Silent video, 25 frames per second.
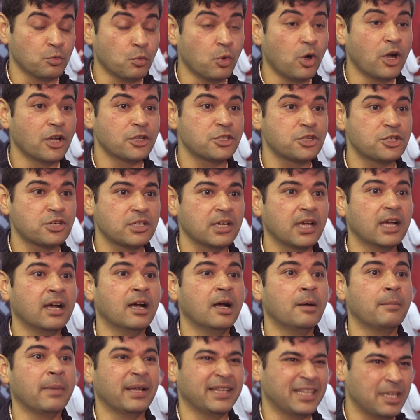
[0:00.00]
watch
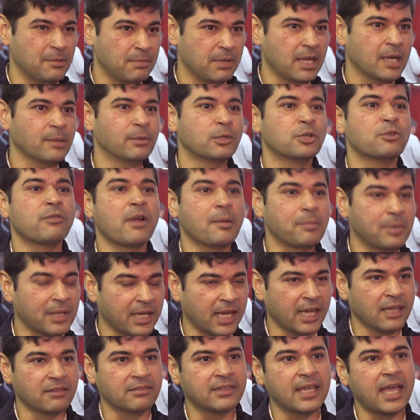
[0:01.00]
and then be able to
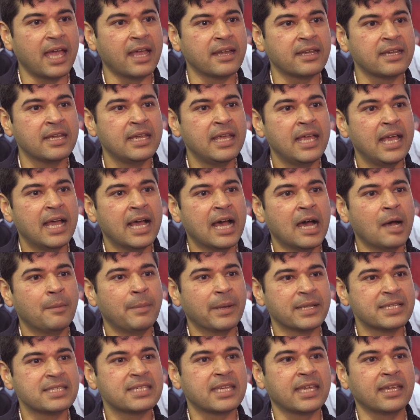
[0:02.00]
replicate that
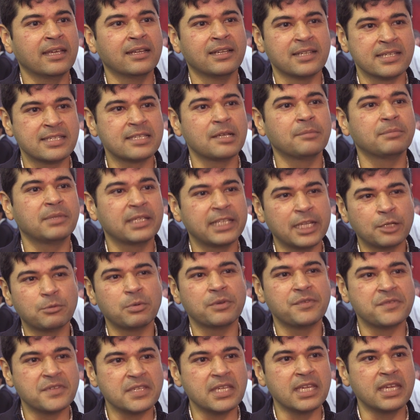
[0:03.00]
at scale is something
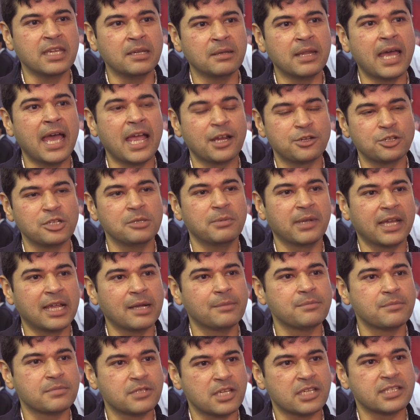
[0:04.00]
that we've seen actually
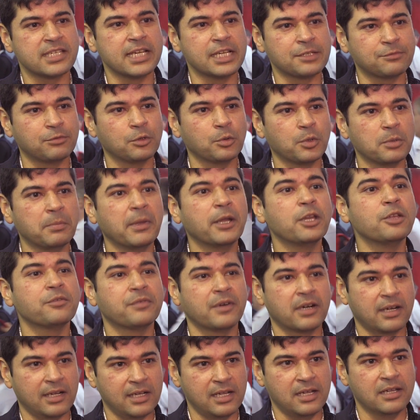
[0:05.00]
become successful with many
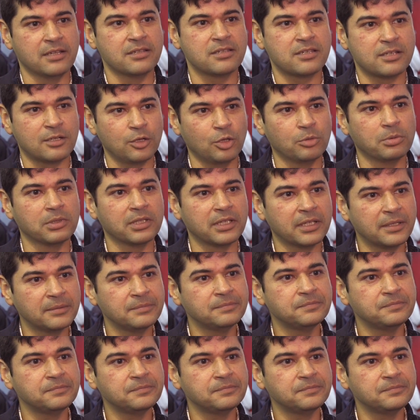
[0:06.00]
of our clients globally.